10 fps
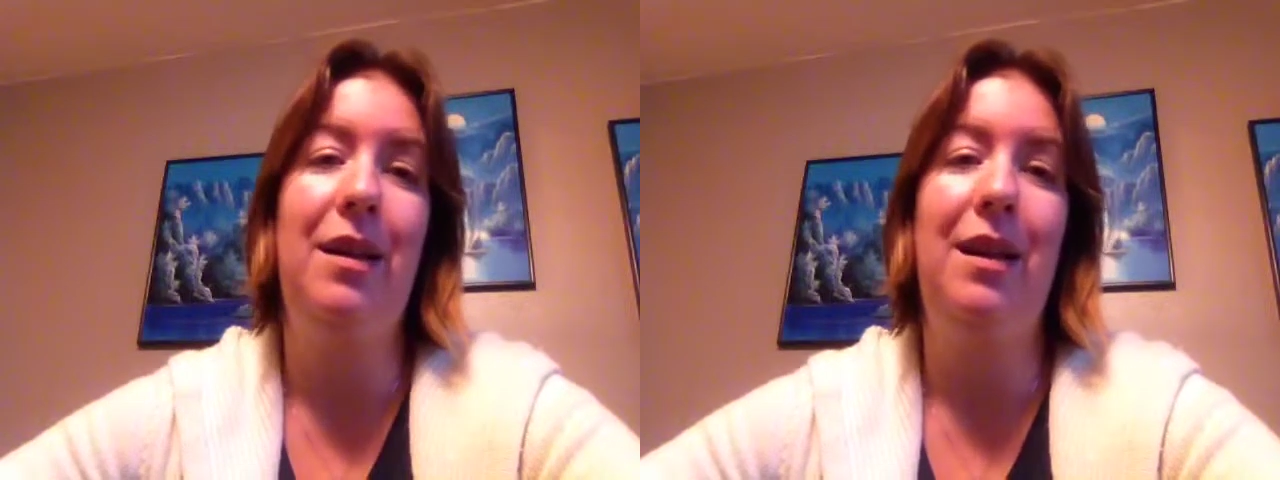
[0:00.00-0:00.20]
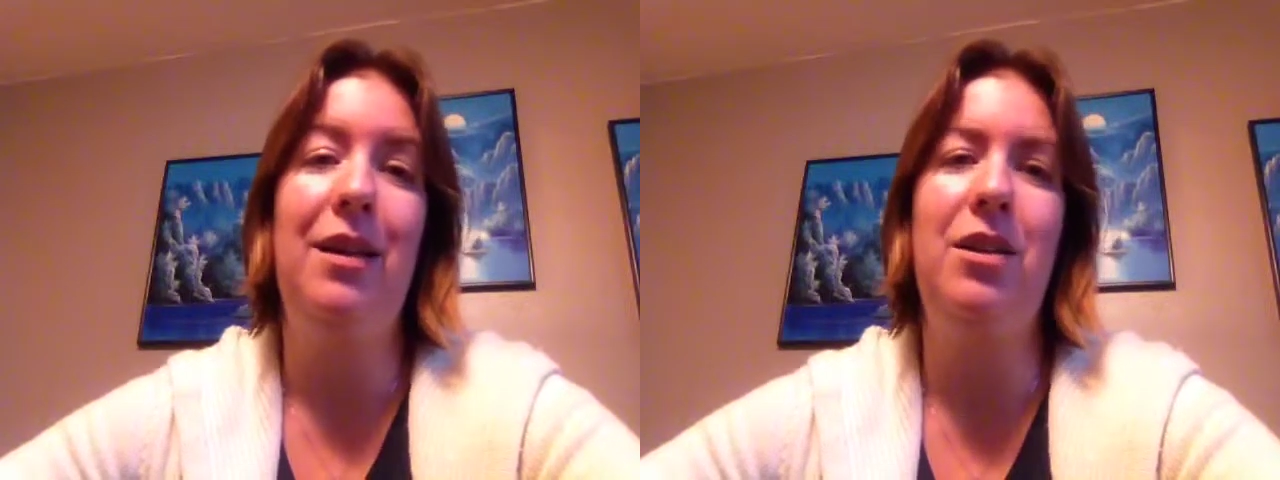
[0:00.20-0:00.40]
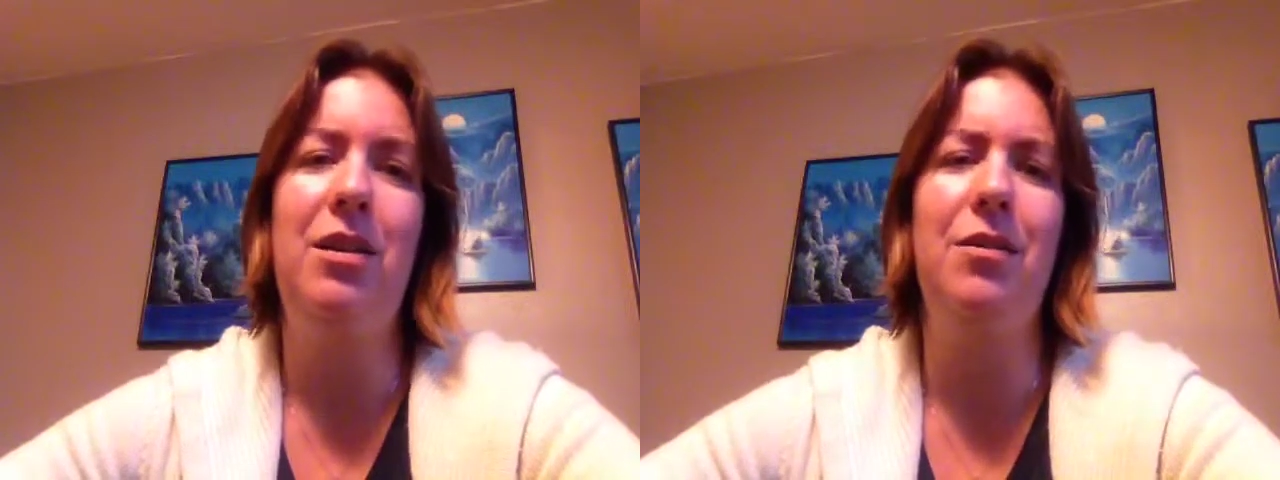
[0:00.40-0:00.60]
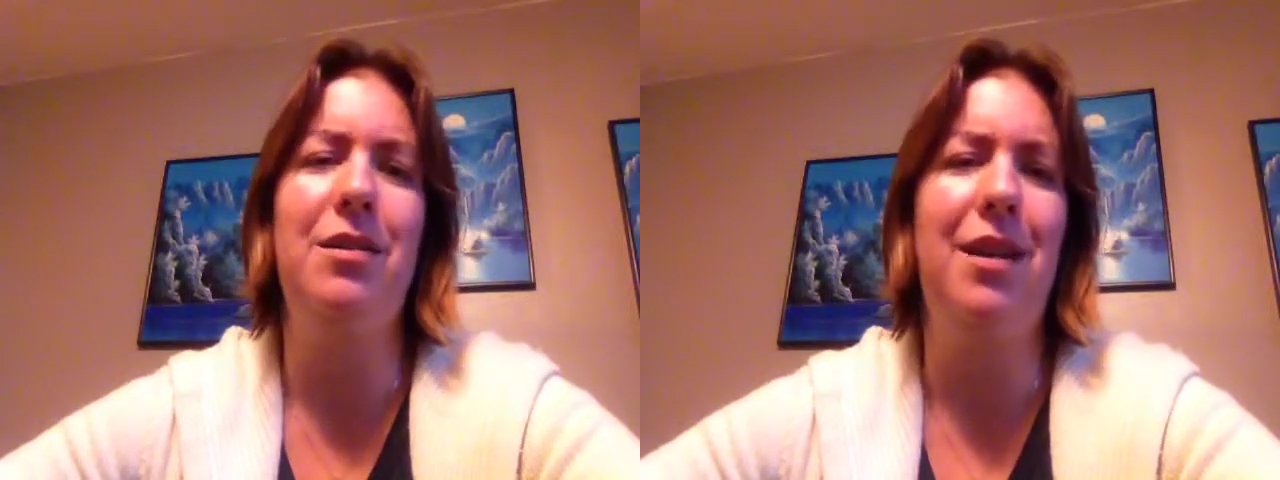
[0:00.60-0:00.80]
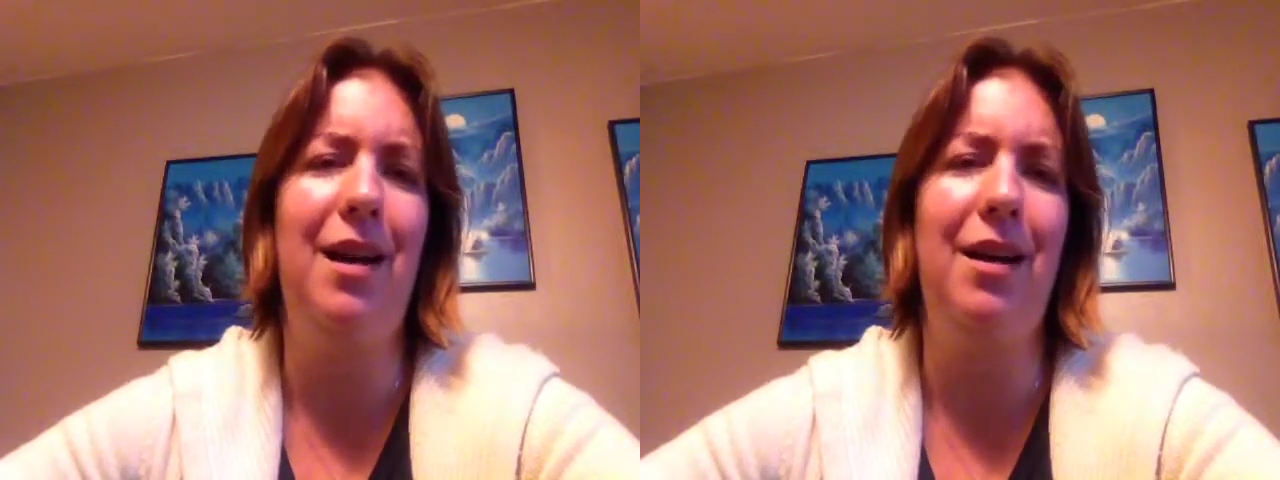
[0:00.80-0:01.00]
And she goes,
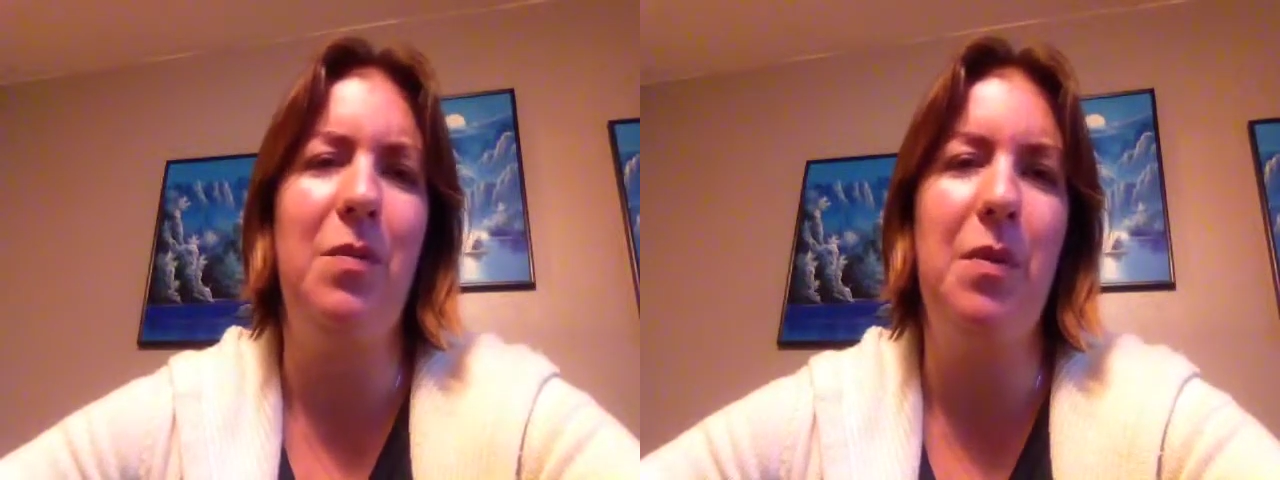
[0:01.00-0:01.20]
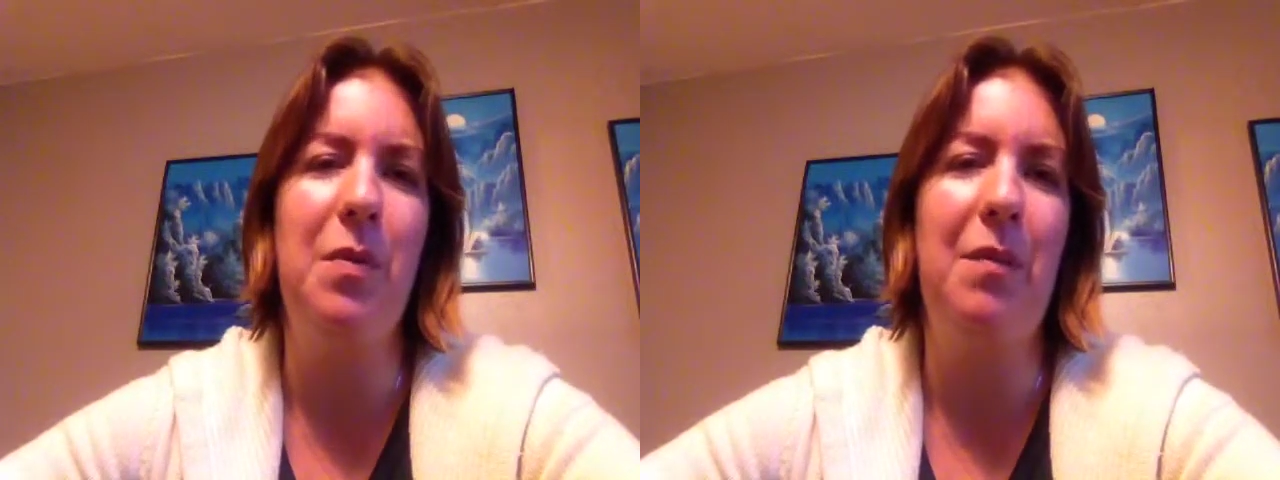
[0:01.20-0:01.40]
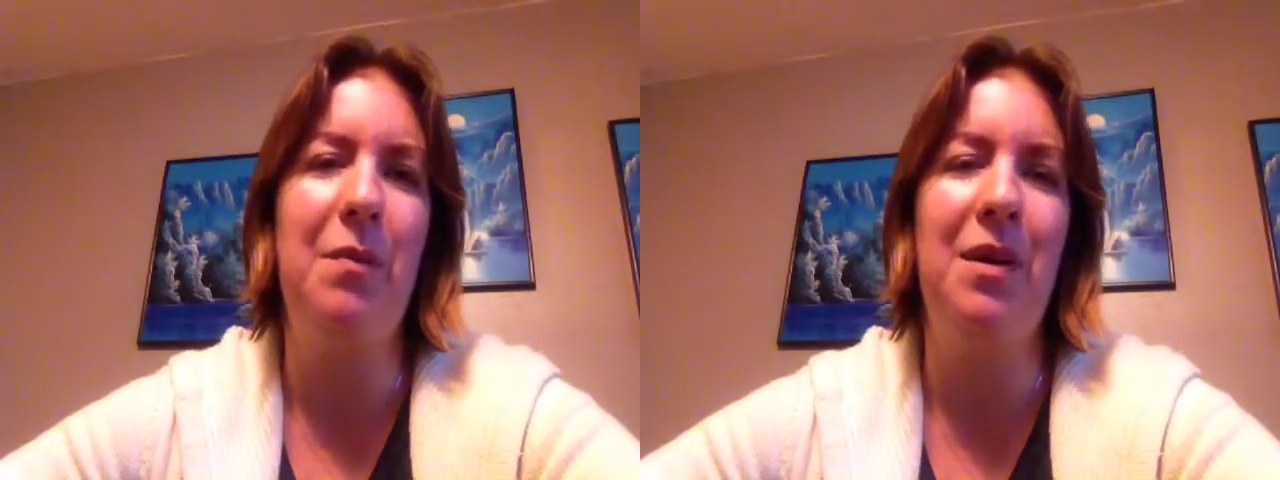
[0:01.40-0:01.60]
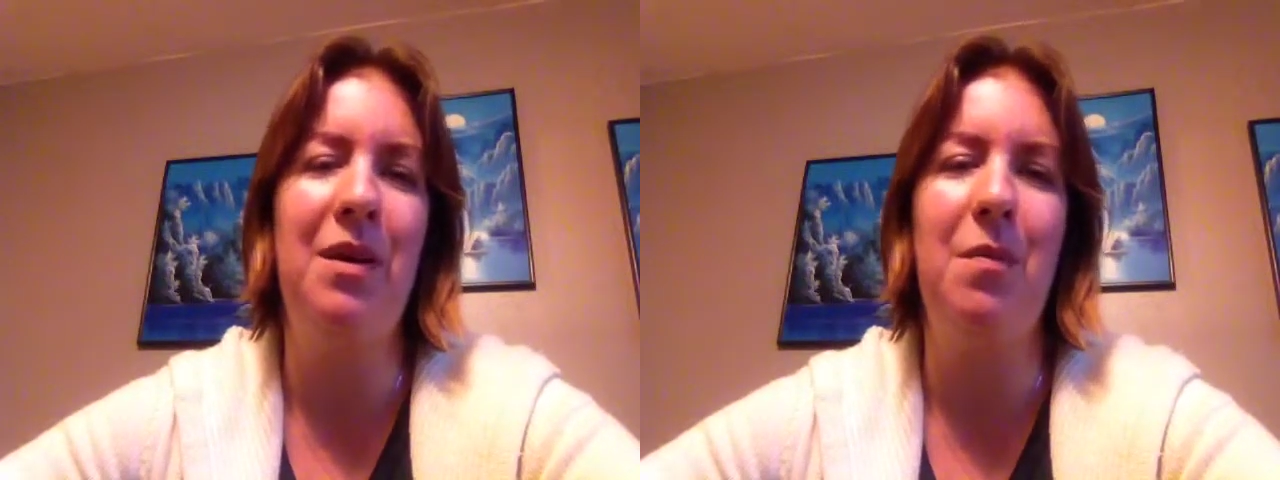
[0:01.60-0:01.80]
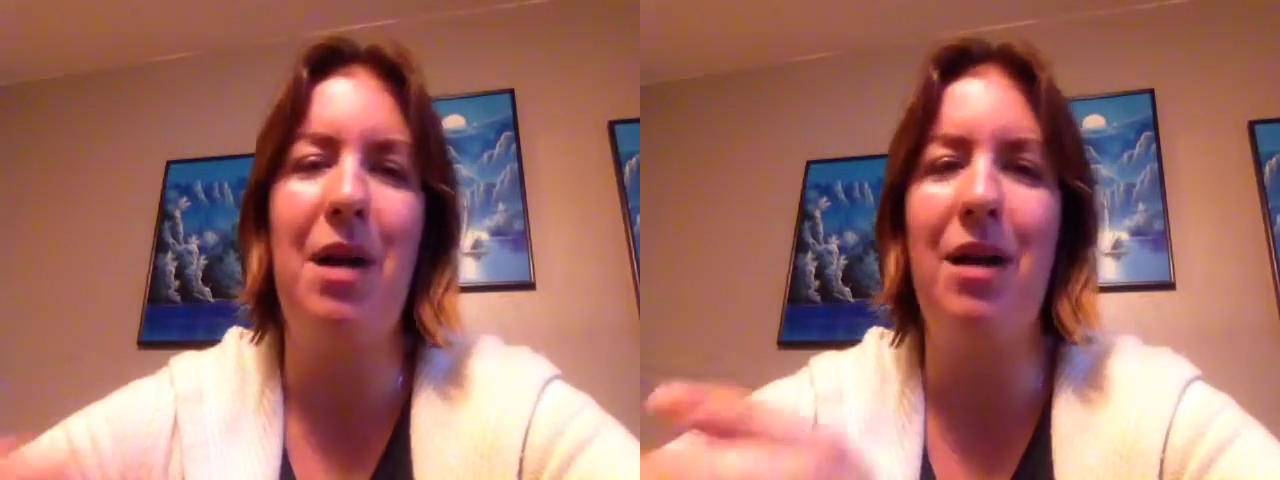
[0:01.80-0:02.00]
yeah, you put peppermint on the
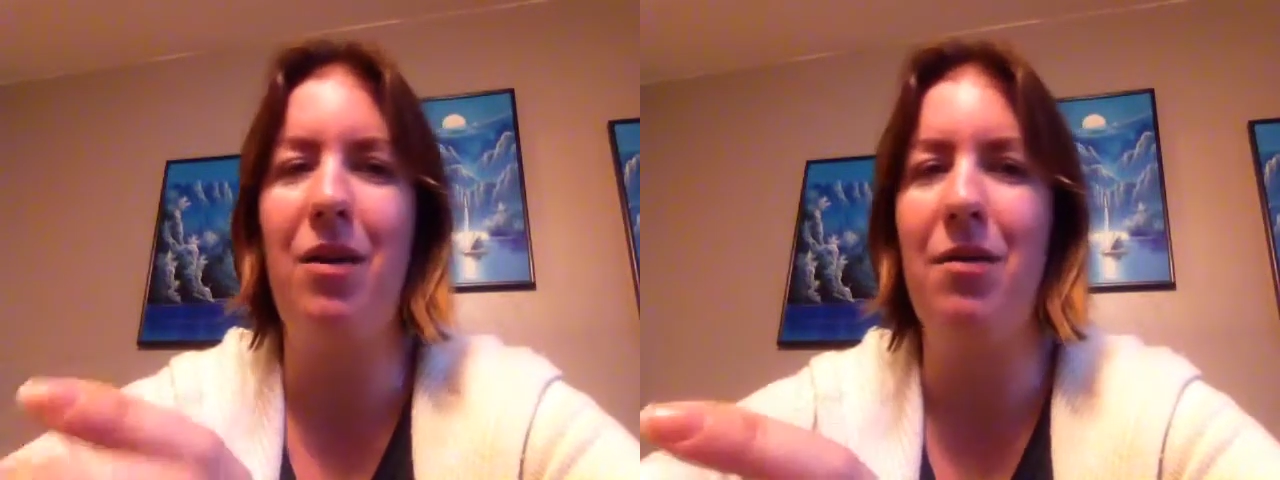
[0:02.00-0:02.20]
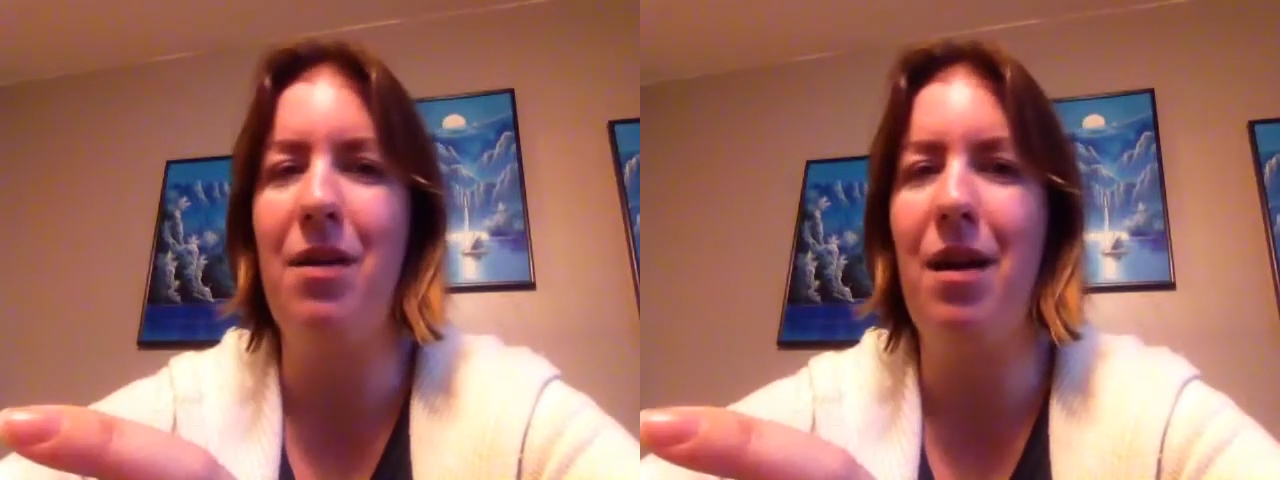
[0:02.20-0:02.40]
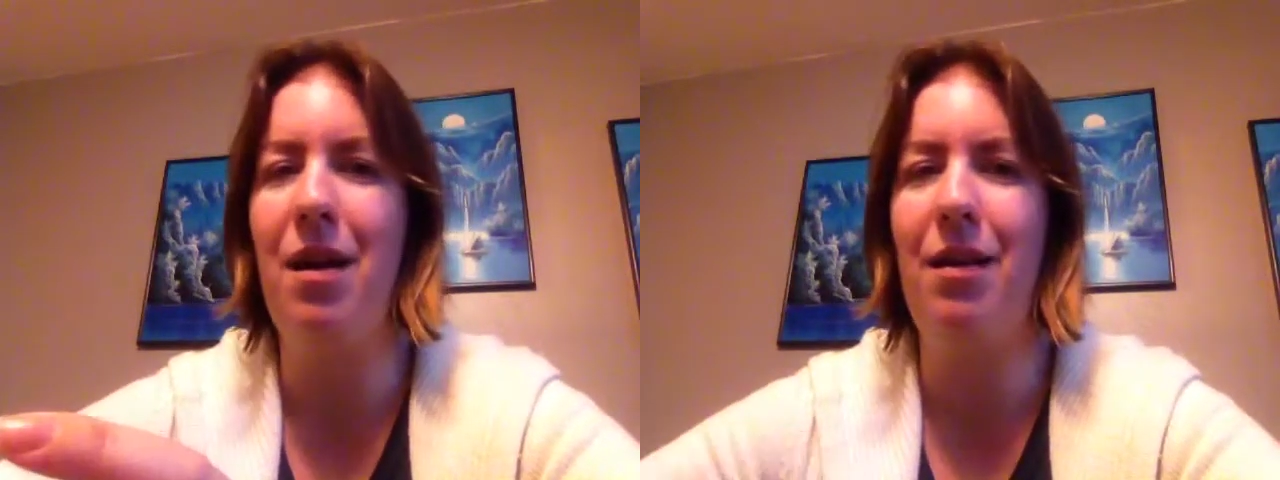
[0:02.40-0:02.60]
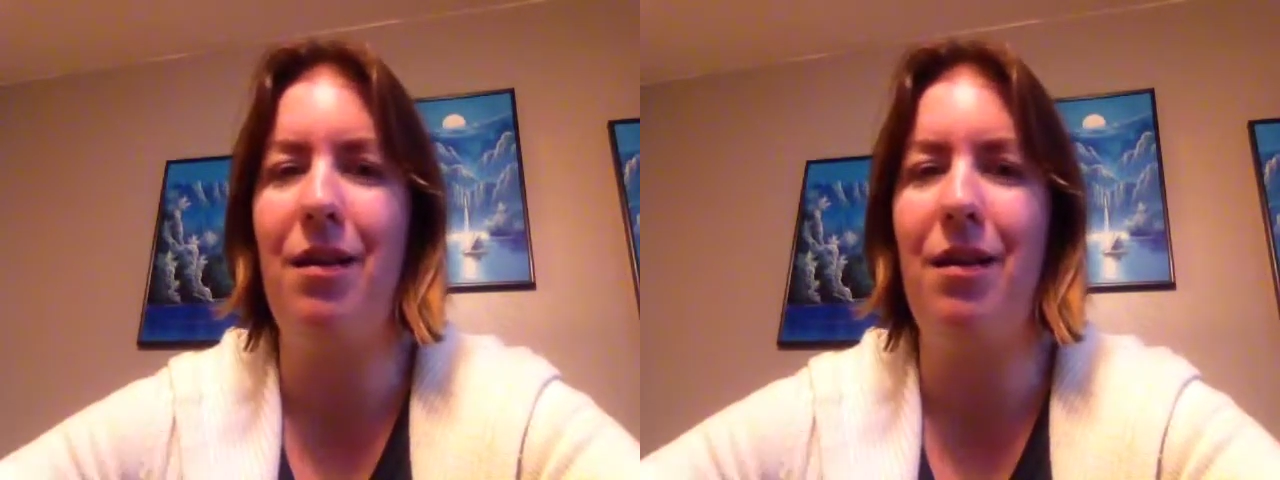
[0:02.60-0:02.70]
back of your neck.